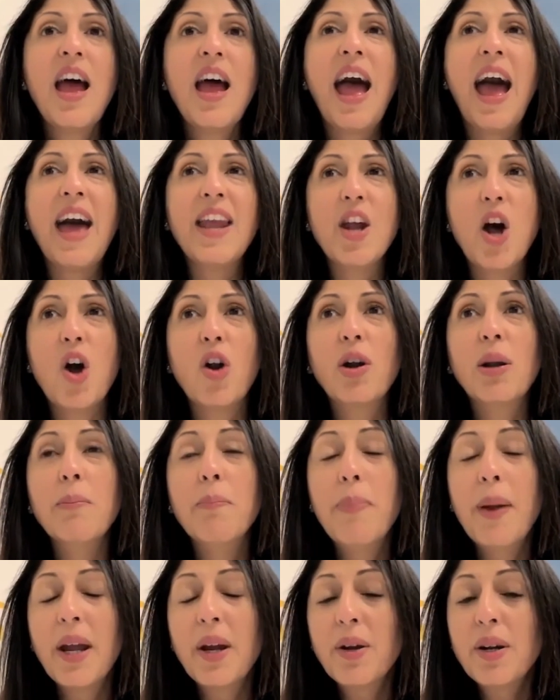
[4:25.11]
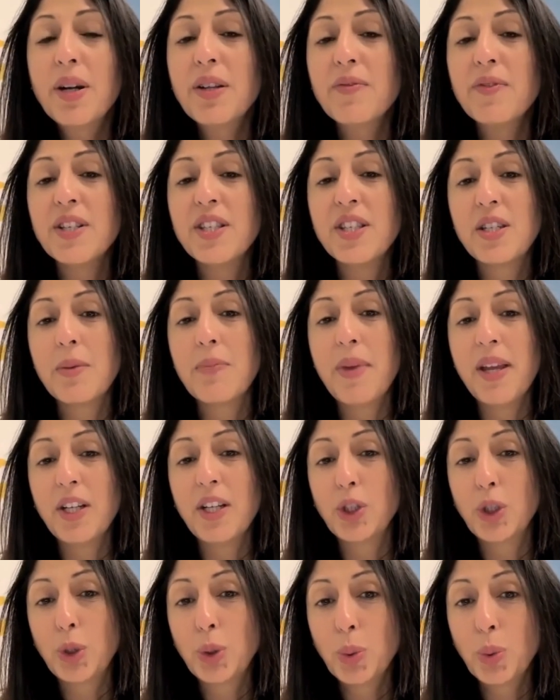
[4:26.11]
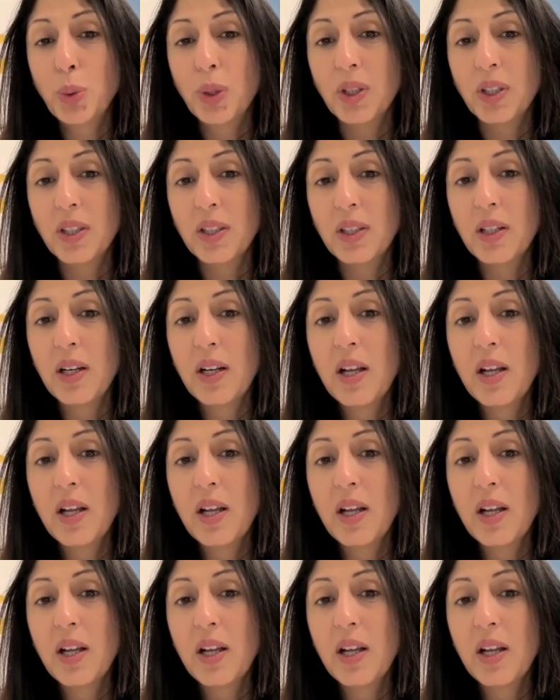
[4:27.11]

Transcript: And our imperative is to make sure